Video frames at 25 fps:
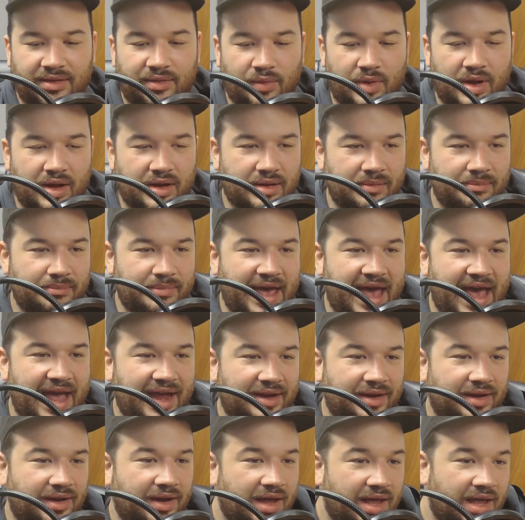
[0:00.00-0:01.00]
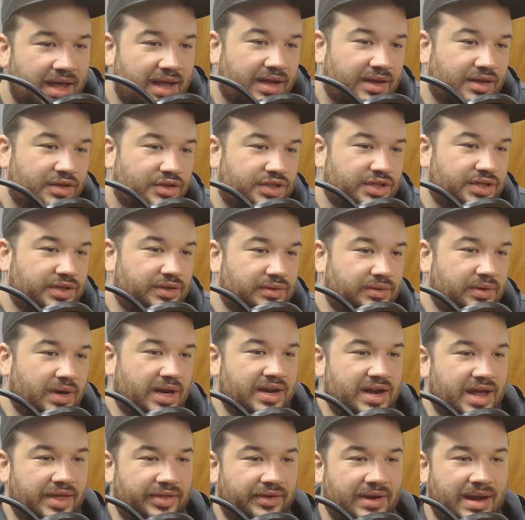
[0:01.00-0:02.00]
Welcome back to
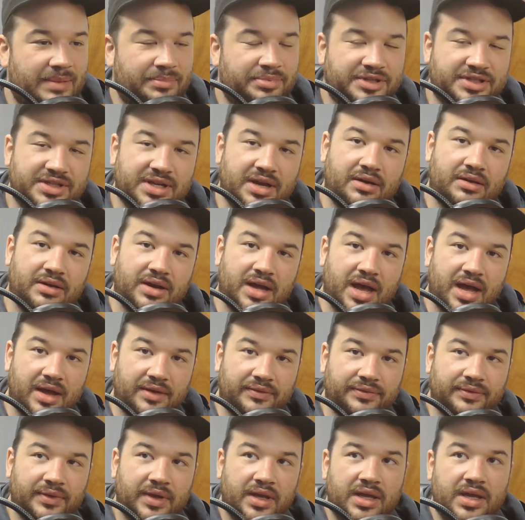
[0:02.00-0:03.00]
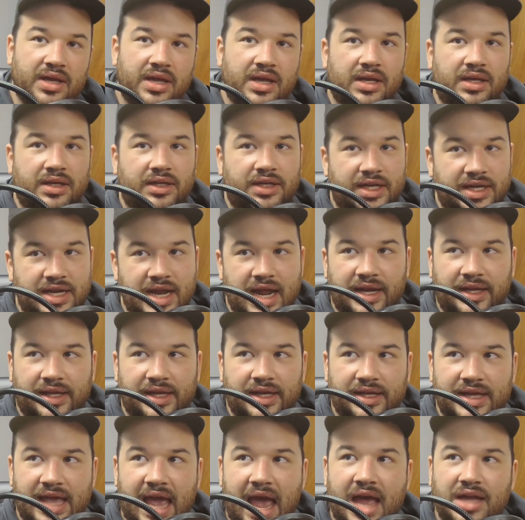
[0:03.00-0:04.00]
another episode of
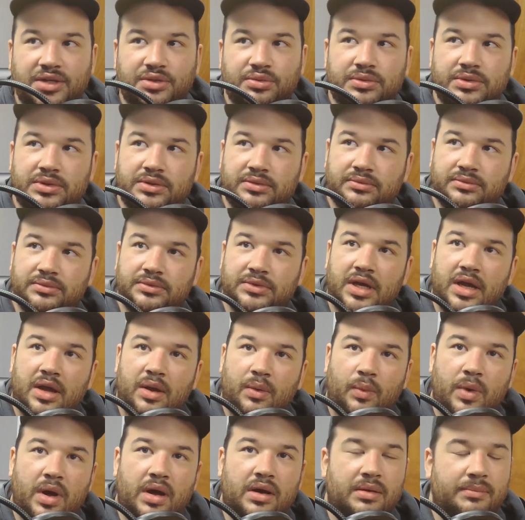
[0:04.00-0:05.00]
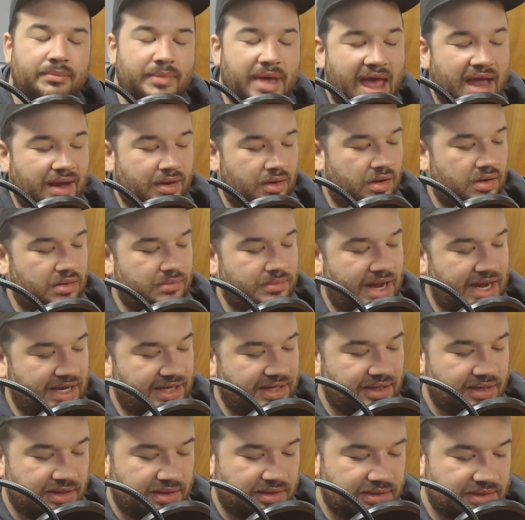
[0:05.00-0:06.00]
Connecticut Casual. Welcome back, all my
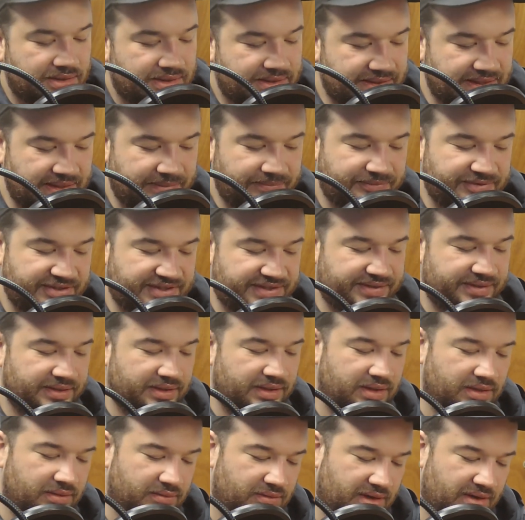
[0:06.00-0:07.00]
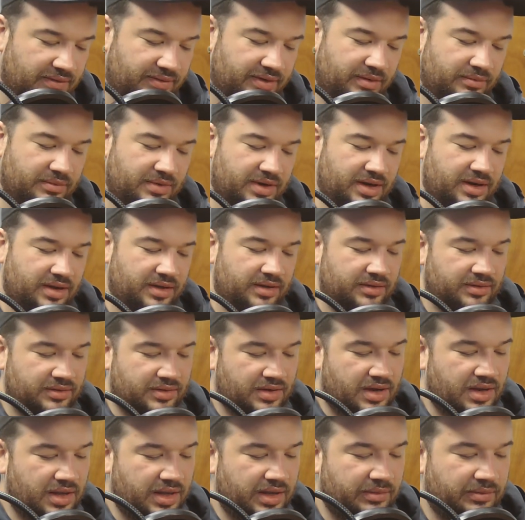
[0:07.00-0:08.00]
simps, whatever you want to
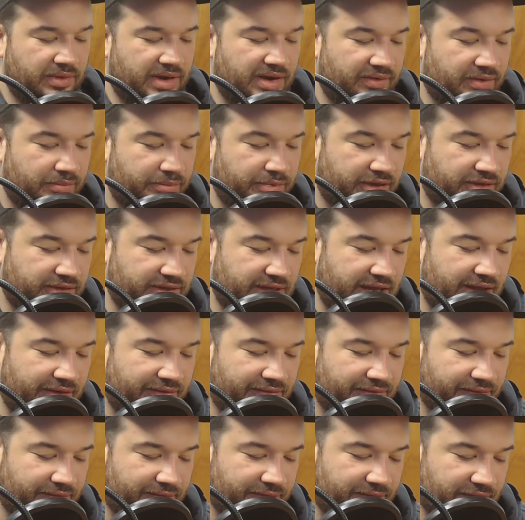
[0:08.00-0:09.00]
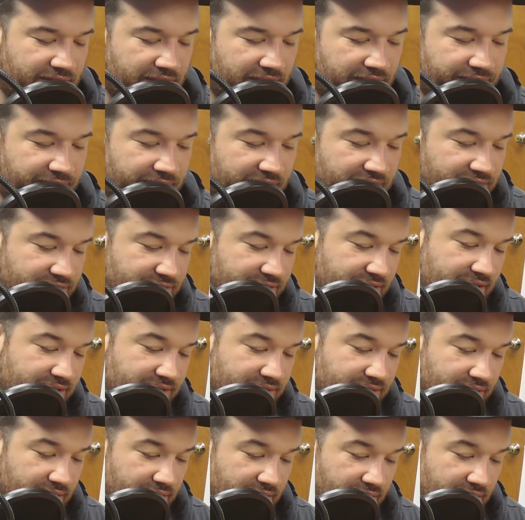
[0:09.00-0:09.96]
call it, whatever Belle Delphine says.